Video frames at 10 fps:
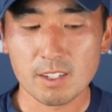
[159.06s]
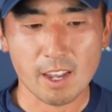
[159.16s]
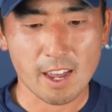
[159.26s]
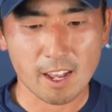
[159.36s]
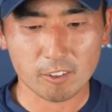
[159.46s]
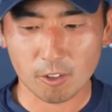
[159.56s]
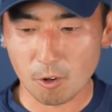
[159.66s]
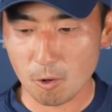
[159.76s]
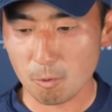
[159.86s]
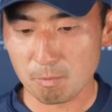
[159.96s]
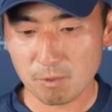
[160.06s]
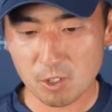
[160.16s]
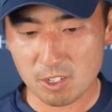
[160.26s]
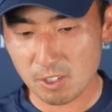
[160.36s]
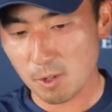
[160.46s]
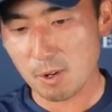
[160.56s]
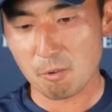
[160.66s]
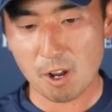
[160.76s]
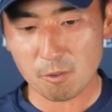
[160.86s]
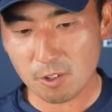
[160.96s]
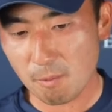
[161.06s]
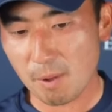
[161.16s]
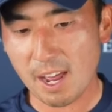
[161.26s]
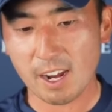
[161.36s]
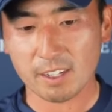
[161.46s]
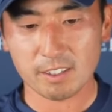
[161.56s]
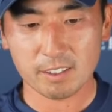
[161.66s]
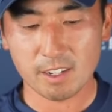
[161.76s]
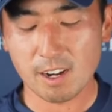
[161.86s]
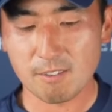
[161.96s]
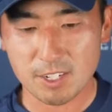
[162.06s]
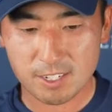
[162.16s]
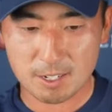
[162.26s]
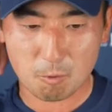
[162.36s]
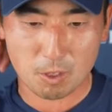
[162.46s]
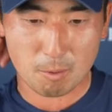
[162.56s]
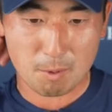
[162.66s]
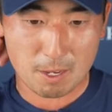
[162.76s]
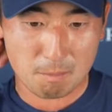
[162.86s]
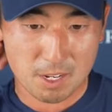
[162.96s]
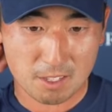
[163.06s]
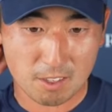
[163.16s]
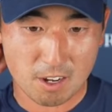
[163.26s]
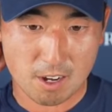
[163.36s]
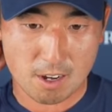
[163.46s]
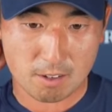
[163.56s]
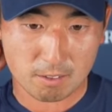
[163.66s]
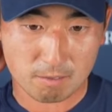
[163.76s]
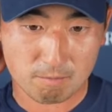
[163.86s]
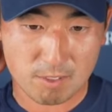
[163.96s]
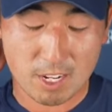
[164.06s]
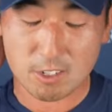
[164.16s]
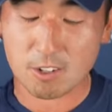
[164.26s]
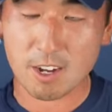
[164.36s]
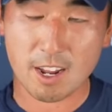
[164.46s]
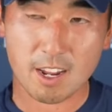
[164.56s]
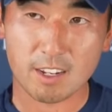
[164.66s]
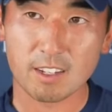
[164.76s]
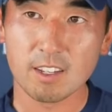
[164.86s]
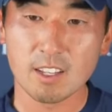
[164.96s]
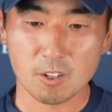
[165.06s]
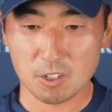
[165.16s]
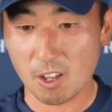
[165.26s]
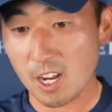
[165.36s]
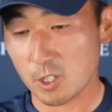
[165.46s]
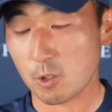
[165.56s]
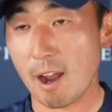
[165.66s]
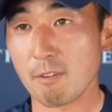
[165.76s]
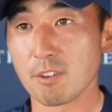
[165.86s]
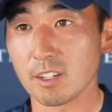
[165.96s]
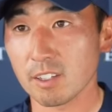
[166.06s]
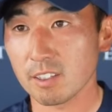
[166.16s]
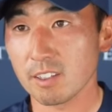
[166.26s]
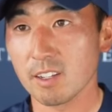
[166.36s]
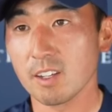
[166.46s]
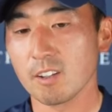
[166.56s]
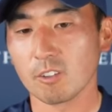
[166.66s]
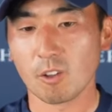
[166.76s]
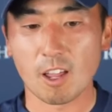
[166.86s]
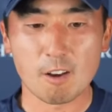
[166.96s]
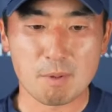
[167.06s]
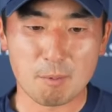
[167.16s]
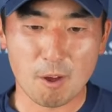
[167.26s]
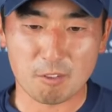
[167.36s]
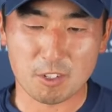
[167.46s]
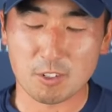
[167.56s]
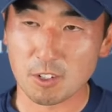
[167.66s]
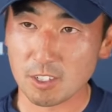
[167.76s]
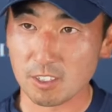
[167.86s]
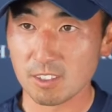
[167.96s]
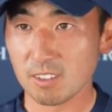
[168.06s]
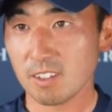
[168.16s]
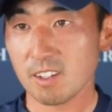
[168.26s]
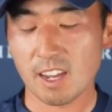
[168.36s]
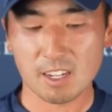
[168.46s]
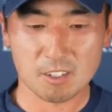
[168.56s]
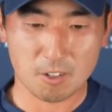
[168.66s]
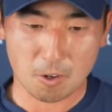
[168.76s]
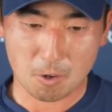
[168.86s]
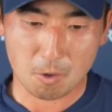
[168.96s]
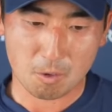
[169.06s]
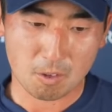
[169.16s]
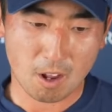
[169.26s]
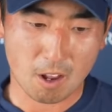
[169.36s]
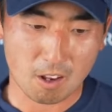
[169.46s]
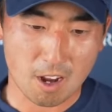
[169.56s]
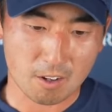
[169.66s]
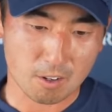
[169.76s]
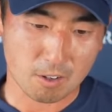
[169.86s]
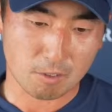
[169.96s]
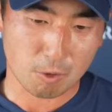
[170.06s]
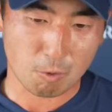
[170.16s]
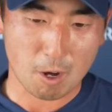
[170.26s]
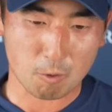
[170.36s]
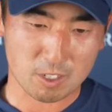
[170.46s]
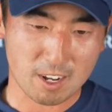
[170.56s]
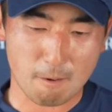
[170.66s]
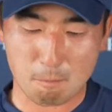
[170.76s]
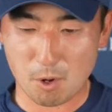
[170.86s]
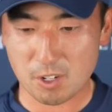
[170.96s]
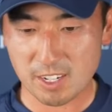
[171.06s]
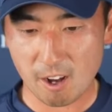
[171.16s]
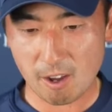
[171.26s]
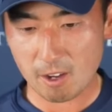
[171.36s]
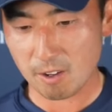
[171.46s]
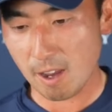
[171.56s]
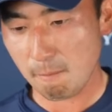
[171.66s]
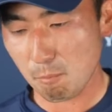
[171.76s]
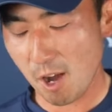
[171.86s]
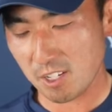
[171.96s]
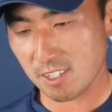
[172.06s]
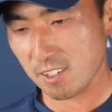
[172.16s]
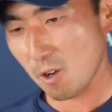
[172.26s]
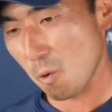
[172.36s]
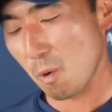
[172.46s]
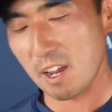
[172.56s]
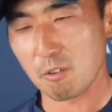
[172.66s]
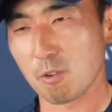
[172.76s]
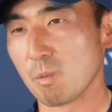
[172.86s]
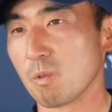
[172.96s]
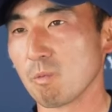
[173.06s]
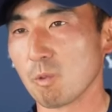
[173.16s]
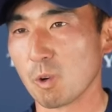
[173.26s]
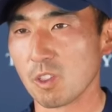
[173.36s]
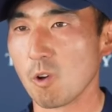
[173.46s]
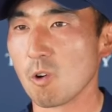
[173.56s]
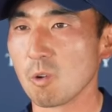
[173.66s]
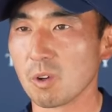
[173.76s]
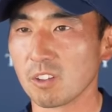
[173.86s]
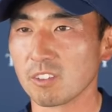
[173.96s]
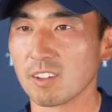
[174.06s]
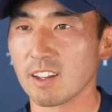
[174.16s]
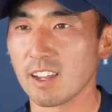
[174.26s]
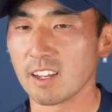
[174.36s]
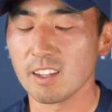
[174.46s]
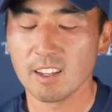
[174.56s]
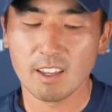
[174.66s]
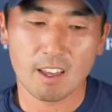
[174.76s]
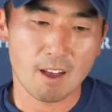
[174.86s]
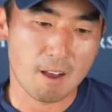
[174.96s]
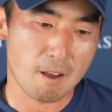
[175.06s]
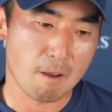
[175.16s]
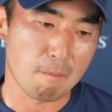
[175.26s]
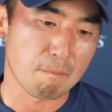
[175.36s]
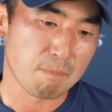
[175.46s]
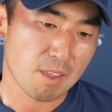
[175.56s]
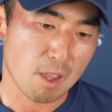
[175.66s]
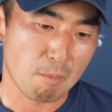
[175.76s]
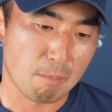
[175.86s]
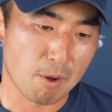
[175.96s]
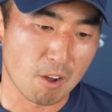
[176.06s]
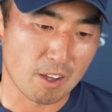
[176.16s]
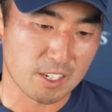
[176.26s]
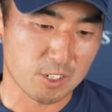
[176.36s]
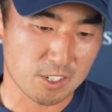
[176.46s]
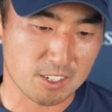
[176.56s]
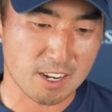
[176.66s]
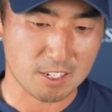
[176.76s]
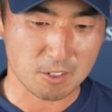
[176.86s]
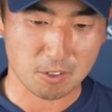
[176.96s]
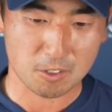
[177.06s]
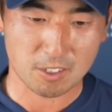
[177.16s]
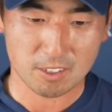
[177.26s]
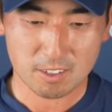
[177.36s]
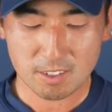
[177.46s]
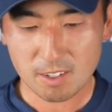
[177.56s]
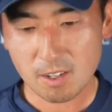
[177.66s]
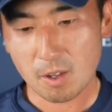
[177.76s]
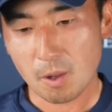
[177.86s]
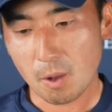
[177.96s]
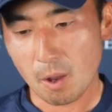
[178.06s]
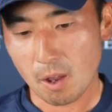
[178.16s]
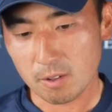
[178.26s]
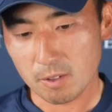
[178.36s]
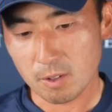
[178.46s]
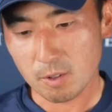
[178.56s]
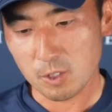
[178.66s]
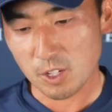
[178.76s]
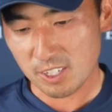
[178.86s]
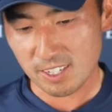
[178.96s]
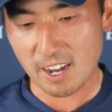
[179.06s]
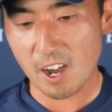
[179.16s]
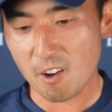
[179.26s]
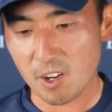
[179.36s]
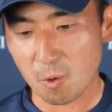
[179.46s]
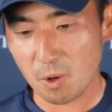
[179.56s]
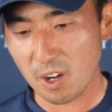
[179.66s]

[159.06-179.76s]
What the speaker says: Yeah, so there's a little bit of rough on the back, and obviously with the pin being there yesterday, there's a lot of traffic, so a lot of people have stood, and so a lot of the rough was kind of burnt out and pressed away from where the hole was today, and my ball had just nestled just in the area